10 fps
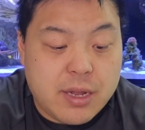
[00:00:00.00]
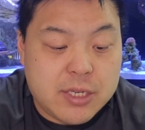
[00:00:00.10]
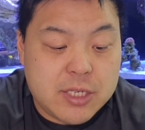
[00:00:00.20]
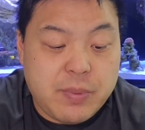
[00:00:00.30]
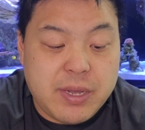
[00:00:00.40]

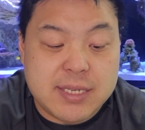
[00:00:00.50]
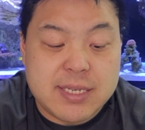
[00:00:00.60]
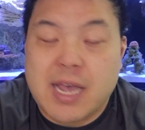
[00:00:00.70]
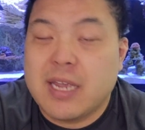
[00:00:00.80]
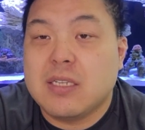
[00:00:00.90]
Just because
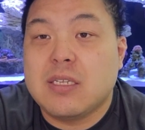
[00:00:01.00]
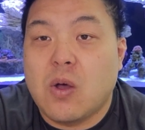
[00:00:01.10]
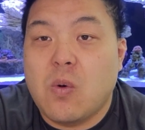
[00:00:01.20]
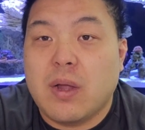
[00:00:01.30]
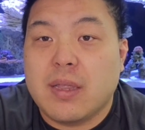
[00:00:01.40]
I
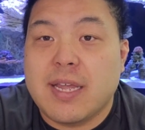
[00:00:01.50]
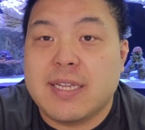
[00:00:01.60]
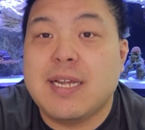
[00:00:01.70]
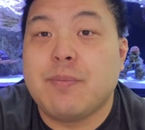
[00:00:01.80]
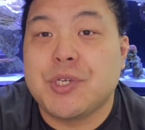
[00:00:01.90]
don't want
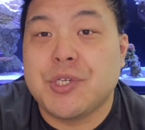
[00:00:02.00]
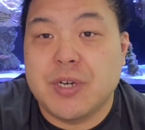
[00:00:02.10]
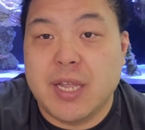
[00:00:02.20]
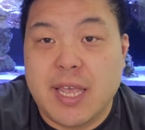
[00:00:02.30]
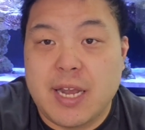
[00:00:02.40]
that
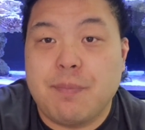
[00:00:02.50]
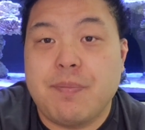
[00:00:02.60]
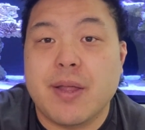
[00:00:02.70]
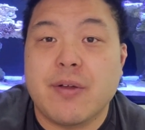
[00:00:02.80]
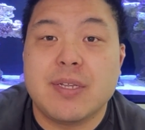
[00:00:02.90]
temperature to get up
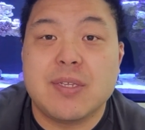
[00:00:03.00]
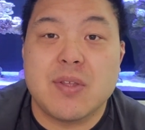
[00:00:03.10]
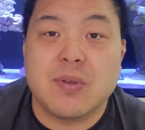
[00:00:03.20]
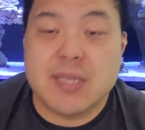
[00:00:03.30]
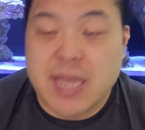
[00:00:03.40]
there into
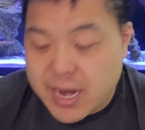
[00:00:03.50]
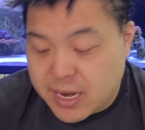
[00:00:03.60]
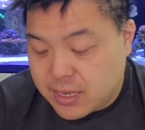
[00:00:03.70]
those 80s.